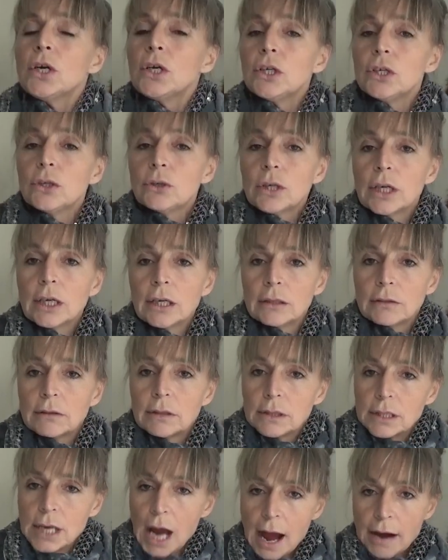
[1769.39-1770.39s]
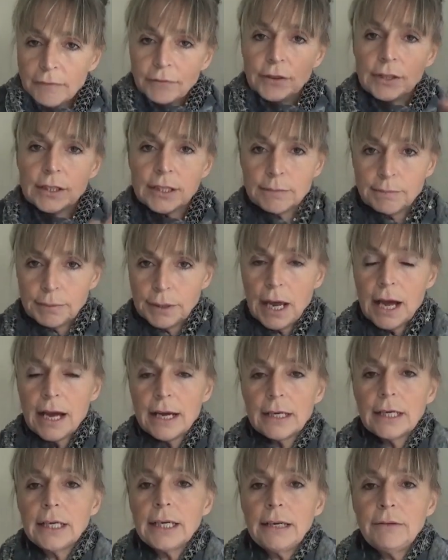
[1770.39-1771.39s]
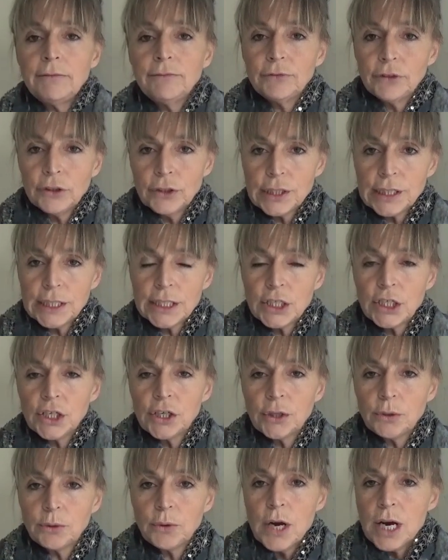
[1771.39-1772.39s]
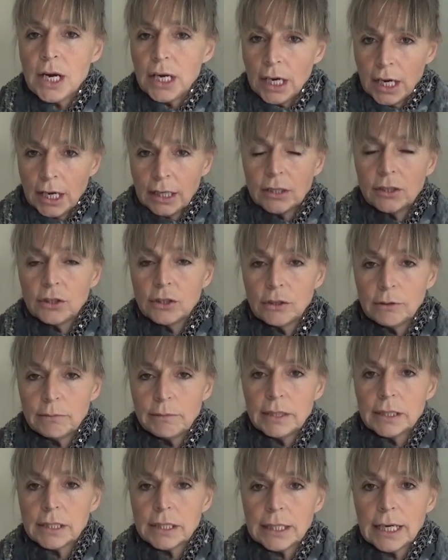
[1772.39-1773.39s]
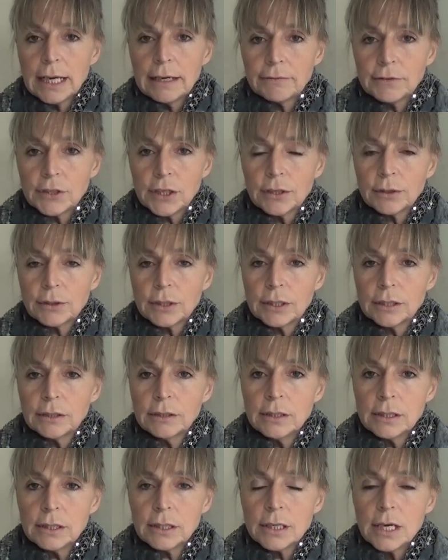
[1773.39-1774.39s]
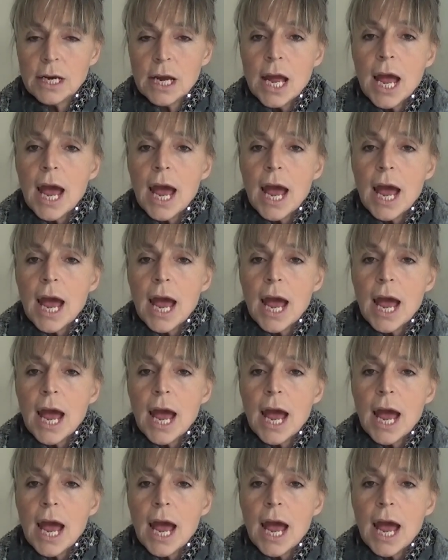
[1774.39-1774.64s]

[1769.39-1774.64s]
You can have your supplier invoice you in the normal slave tokens,